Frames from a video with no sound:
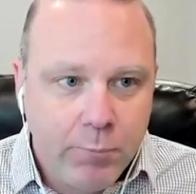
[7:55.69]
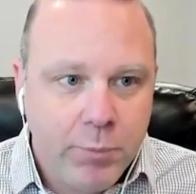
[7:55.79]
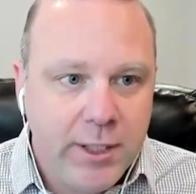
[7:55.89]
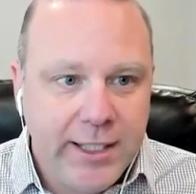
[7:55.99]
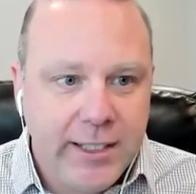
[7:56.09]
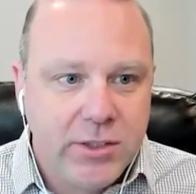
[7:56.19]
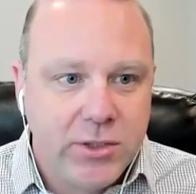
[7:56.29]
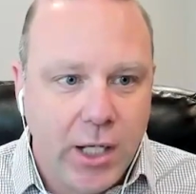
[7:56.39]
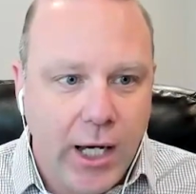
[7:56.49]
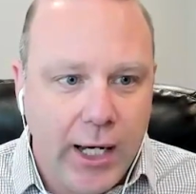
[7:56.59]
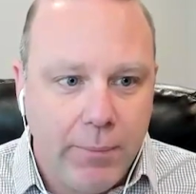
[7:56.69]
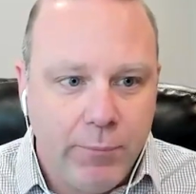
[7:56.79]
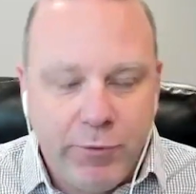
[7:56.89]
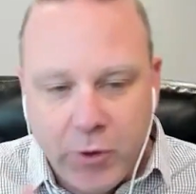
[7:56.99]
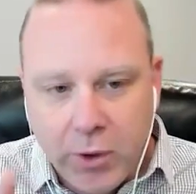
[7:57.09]
Please
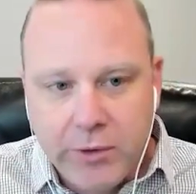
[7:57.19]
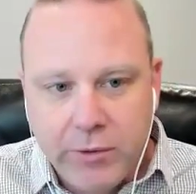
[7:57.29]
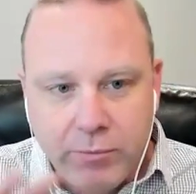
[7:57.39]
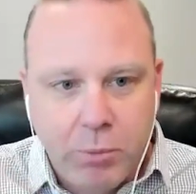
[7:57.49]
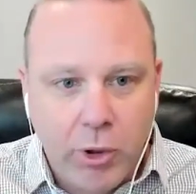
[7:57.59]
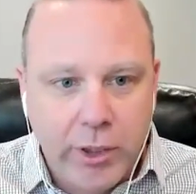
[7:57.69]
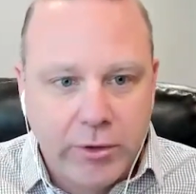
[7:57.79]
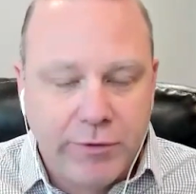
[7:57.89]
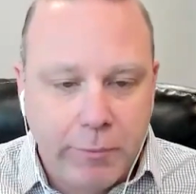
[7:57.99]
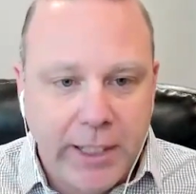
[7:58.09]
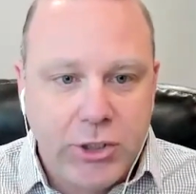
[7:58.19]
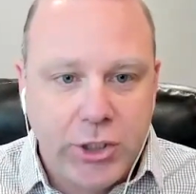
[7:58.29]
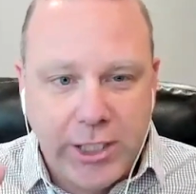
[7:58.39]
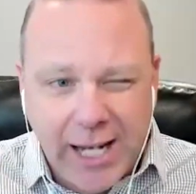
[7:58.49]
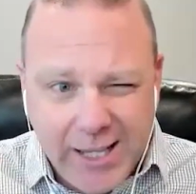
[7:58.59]
fill out Pollio's
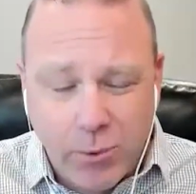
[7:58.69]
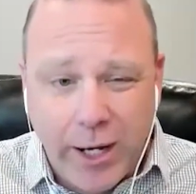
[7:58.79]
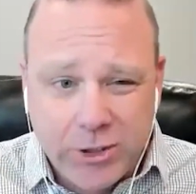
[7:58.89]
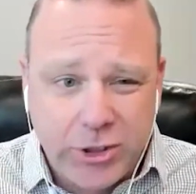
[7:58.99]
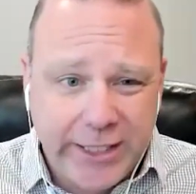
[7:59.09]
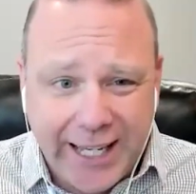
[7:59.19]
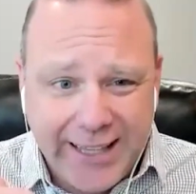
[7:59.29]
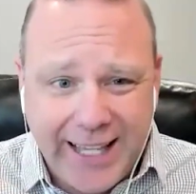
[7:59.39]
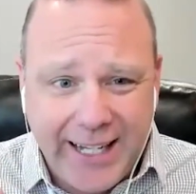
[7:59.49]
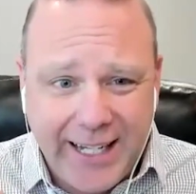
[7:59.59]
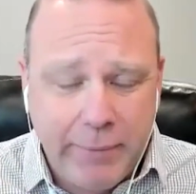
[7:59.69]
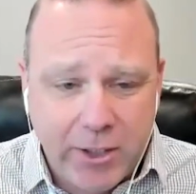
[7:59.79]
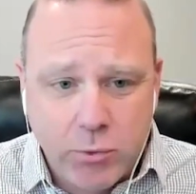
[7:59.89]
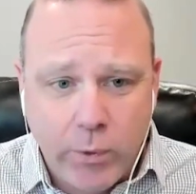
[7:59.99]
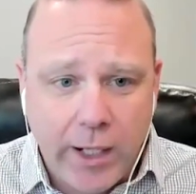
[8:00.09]
information. Nathan will actually get that email
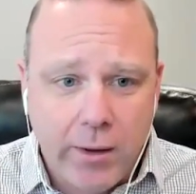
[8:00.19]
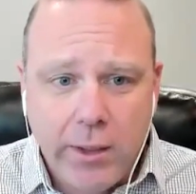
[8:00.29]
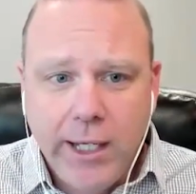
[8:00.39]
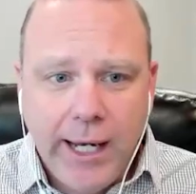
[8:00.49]
as well.